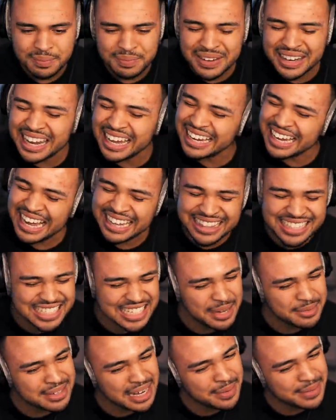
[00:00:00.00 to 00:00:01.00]
But like at the
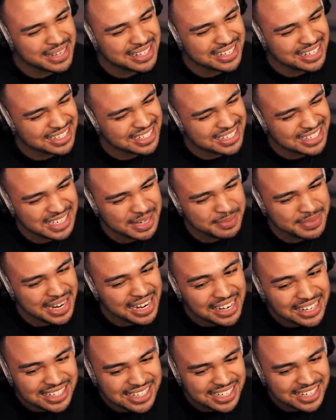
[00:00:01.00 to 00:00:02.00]
same time, he doesn't seem
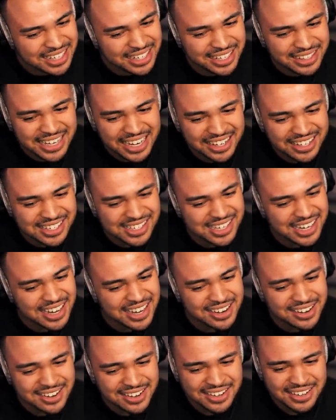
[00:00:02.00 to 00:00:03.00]
dead at dead
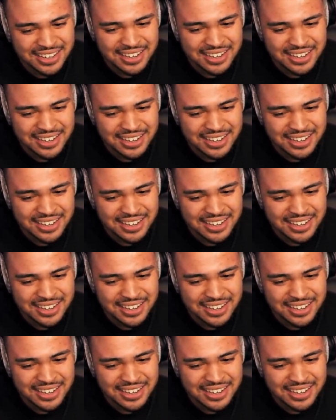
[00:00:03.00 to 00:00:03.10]
inside.